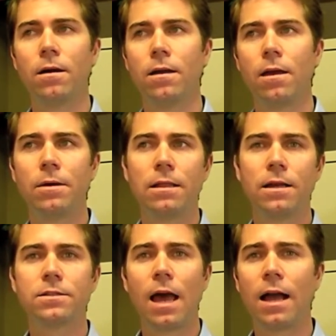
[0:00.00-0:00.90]

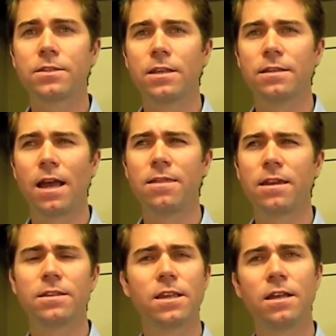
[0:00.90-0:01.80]
MLS access. I think it's